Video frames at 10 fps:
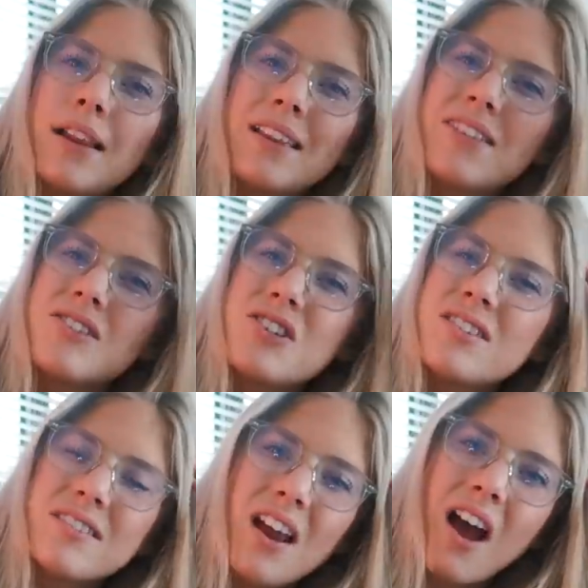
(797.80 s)
Let's
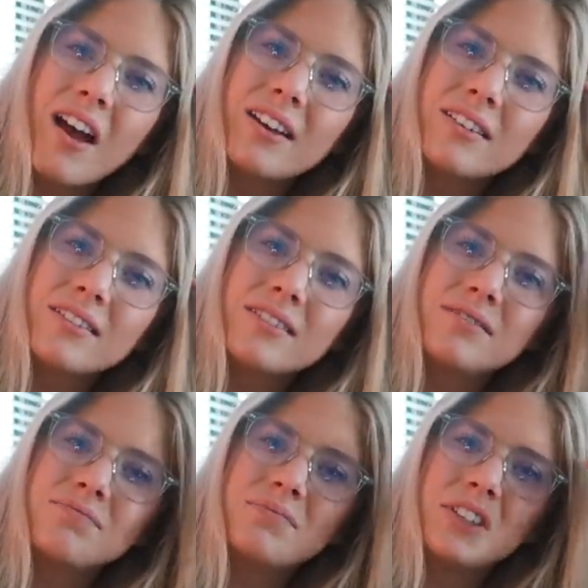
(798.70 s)
just not,
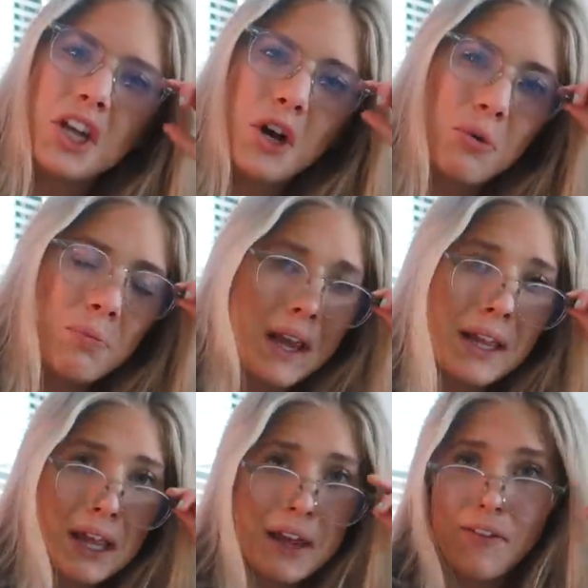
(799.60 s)
you know,
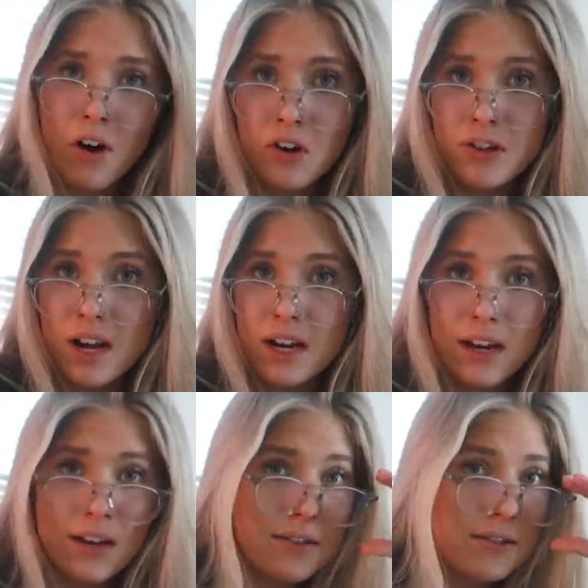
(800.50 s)
make life harder than it
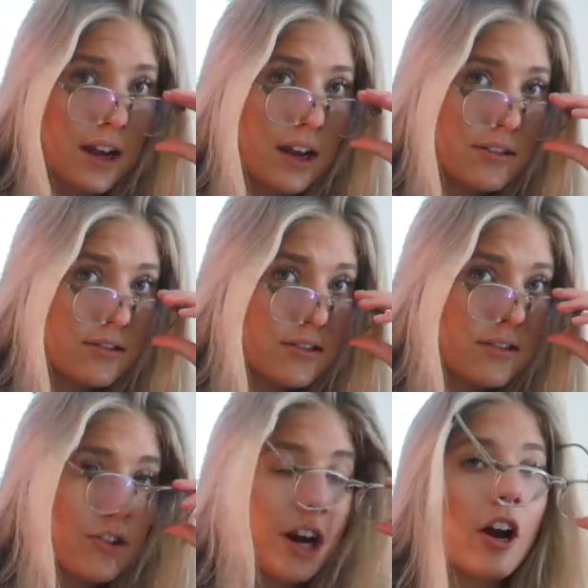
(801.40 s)
is and
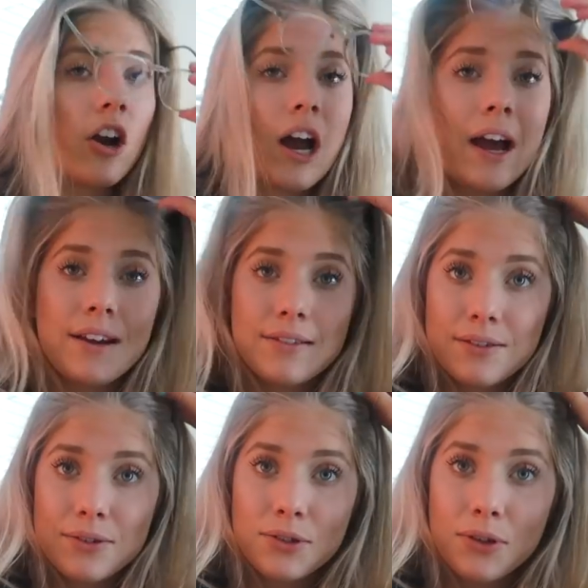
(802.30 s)
strain our eyes.
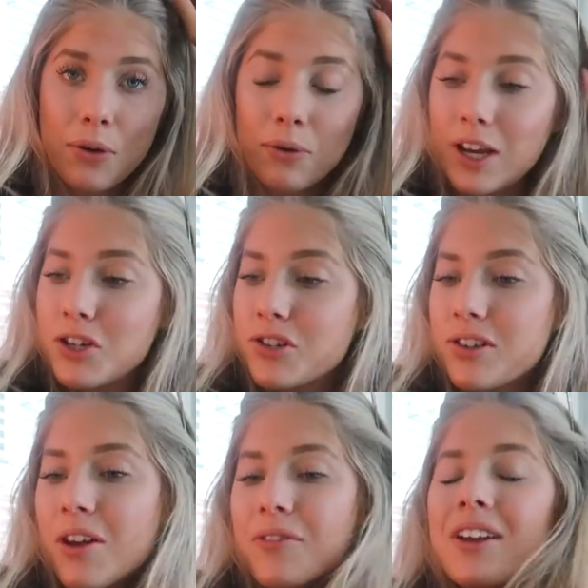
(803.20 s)
So get
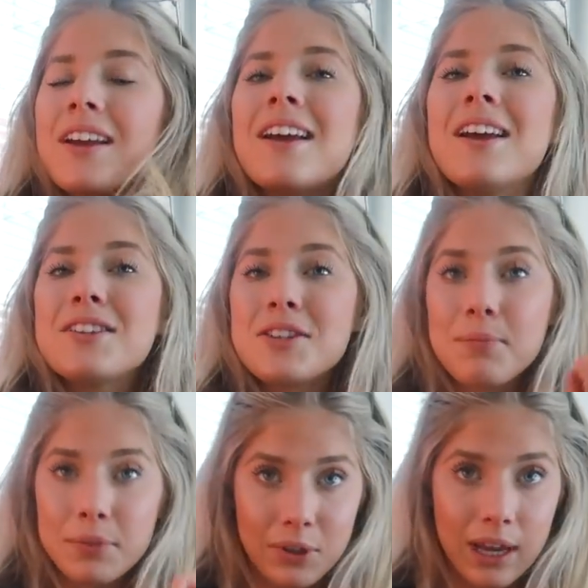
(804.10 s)
yourself
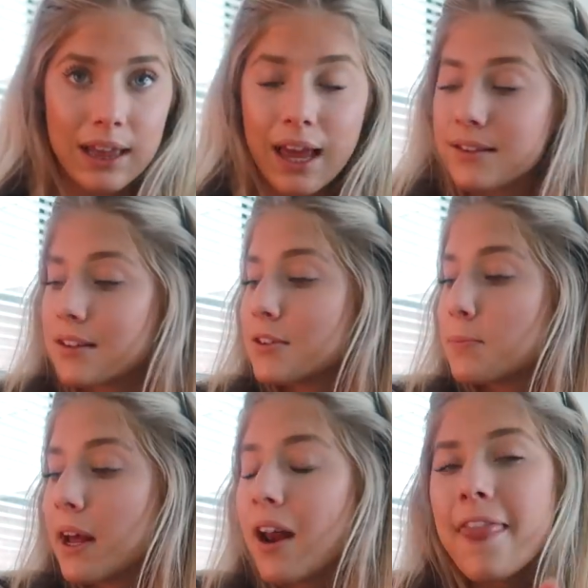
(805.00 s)
some blue light glasses.
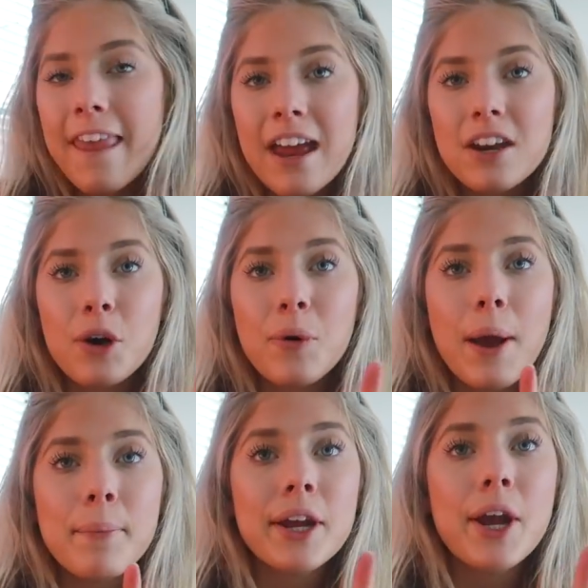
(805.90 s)
But on that note,
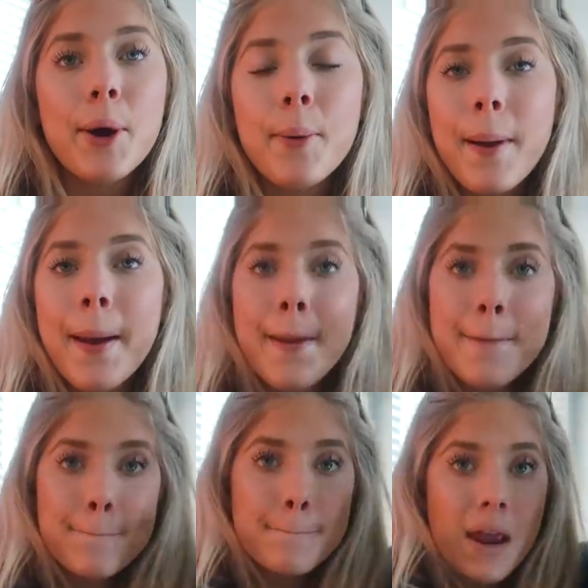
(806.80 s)
I'm gonna go
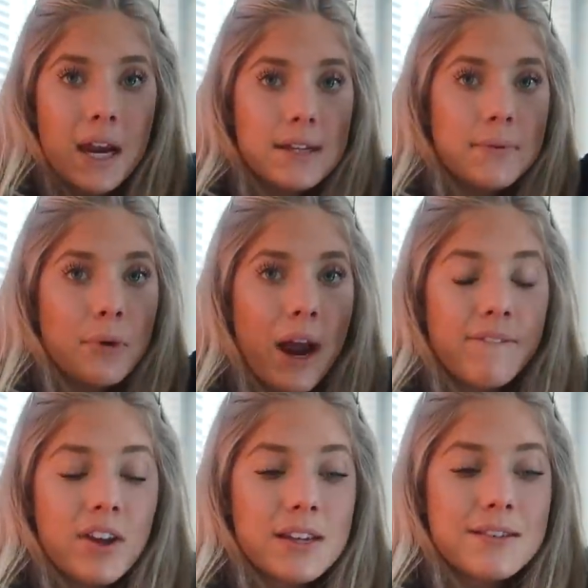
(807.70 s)
make some
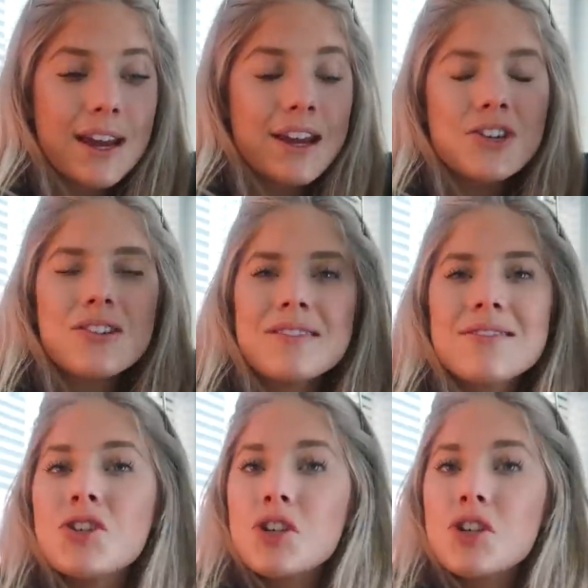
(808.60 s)
breakfast and just